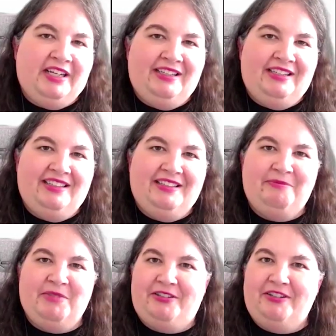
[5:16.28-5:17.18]
playing
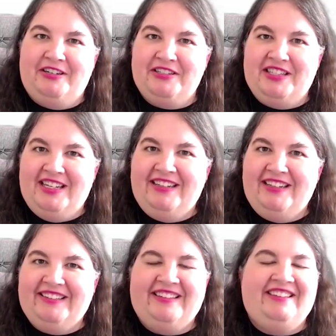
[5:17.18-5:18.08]
Mister
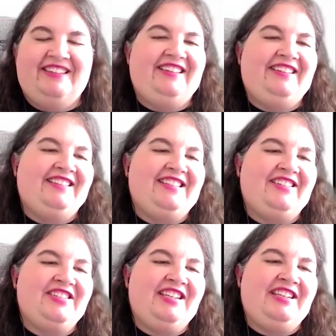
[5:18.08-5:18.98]
Darcy uh, in that
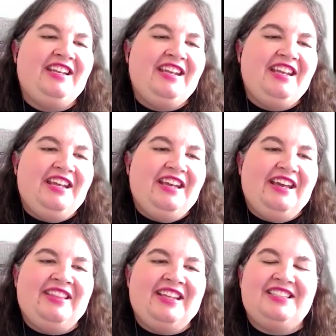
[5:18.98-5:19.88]
series. Mm-hmm.
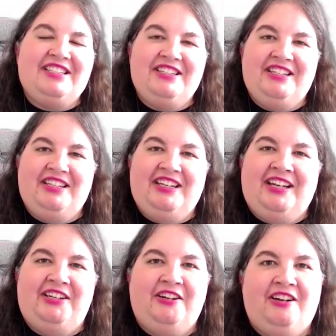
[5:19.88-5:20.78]
And that's such a,
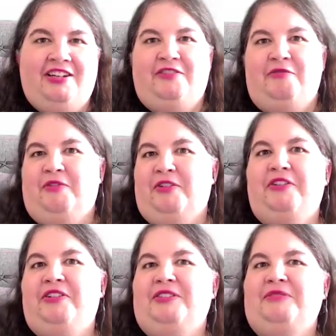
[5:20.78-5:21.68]
an iconic
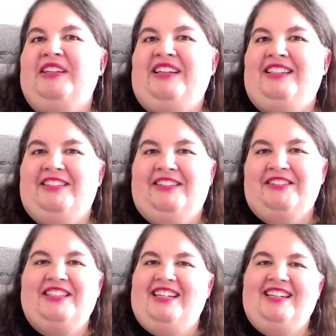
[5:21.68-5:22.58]
role, playing
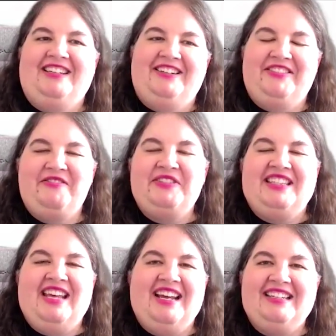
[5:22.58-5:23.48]
Darcy. You know,
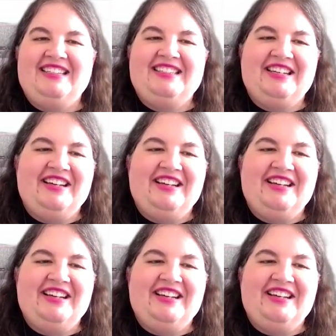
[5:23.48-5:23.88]
was that